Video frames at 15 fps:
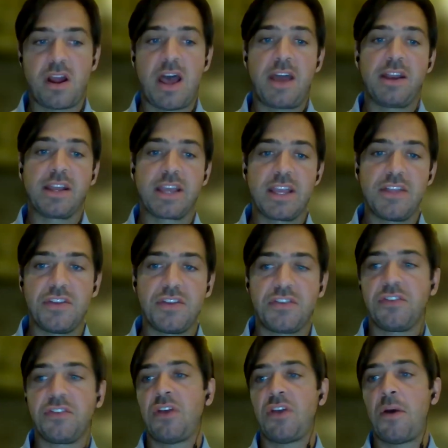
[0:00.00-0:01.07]
very high. And again,
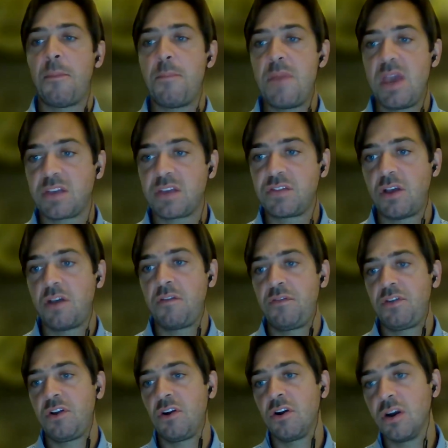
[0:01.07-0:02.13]
this is a mix
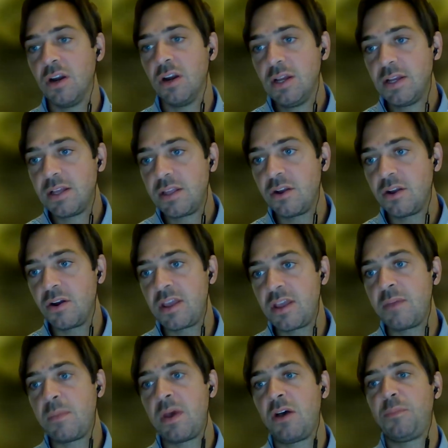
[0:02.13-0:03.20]
of your
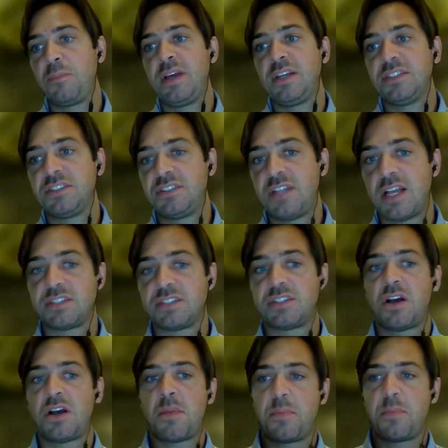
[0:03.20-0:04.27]
email-based
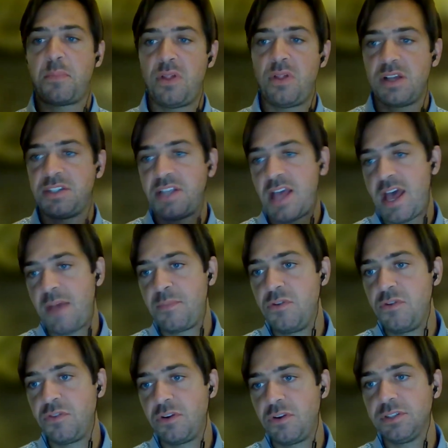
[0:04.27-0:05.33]
desktop plus
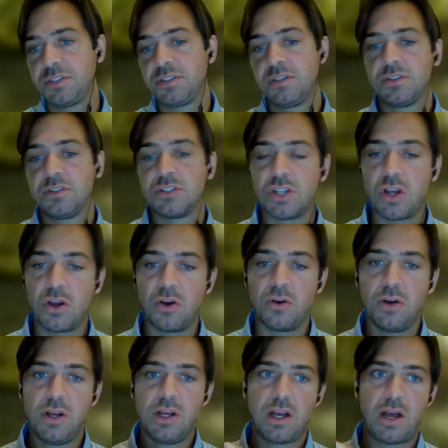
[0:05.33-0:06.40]
app users.
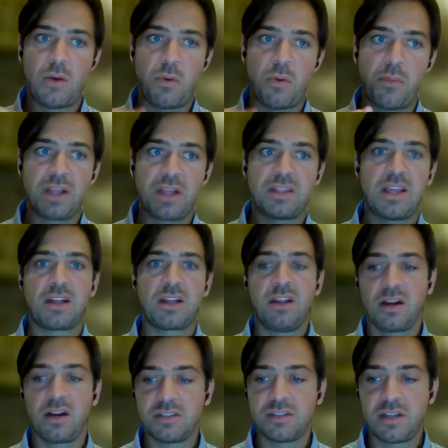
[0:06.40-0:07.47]
So I want to make that
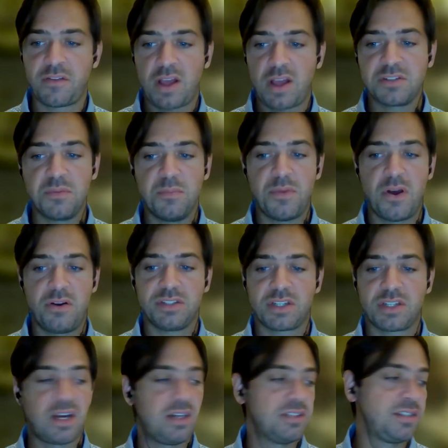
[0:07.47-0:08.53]
clear because I've got some
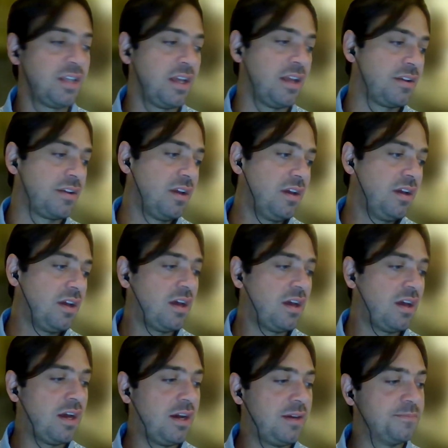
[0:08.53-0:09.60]
bonus content
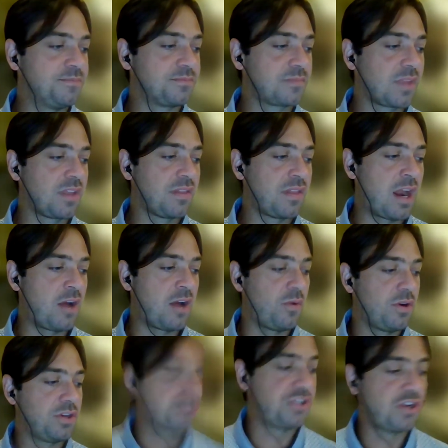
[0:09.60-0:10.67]
that I
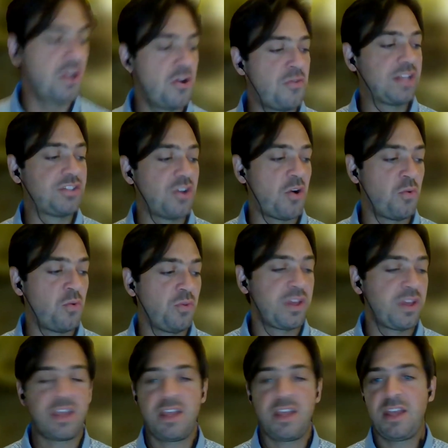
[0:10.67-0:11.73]
want to show that's
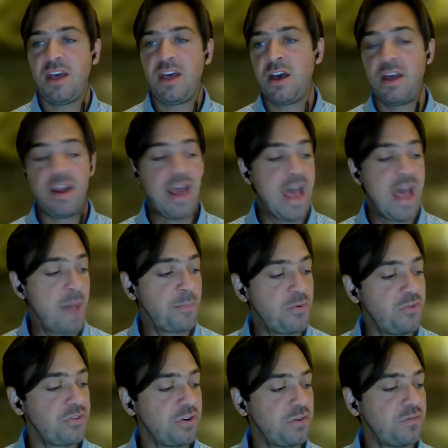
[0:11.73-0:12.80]
only an app
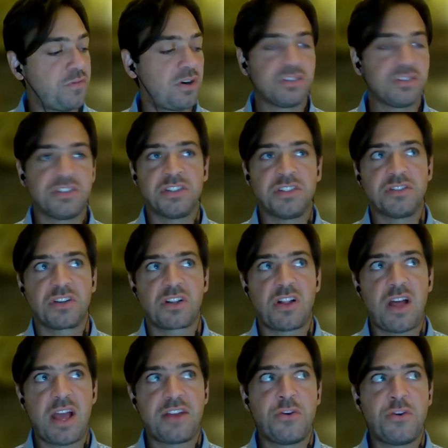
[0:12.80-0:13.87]
user of ours. This is a
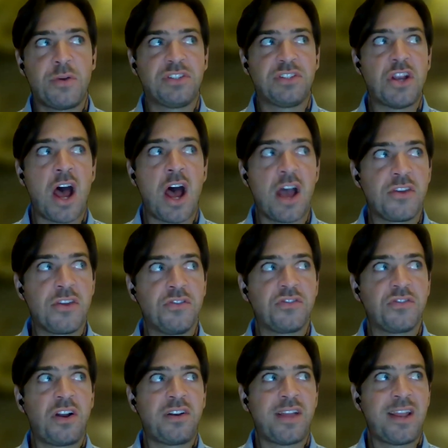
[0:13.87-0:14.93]
client who has not
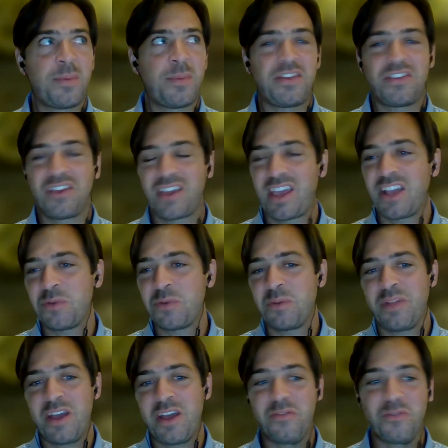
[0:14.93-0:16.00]
used our database
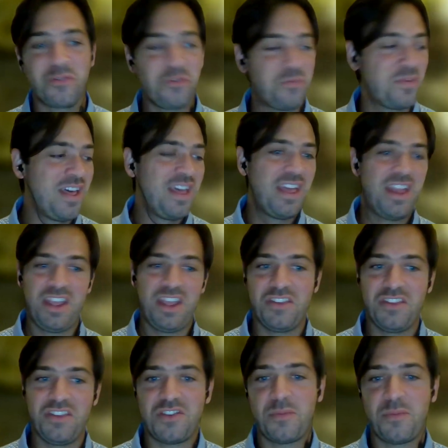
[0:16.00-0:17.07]
engagement platform, and
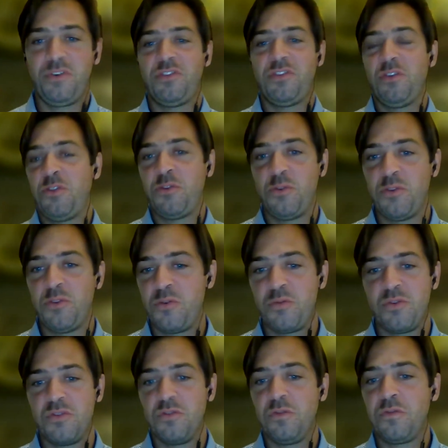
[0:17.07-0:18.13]
his numbers are through the
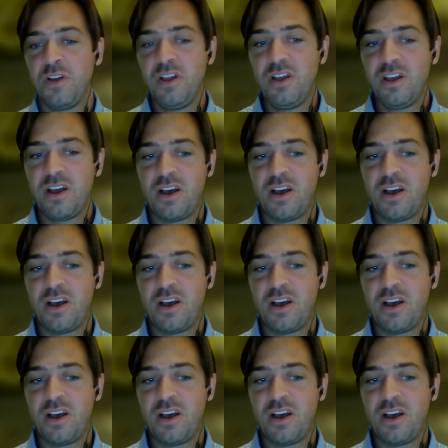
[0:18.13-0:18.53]
roof.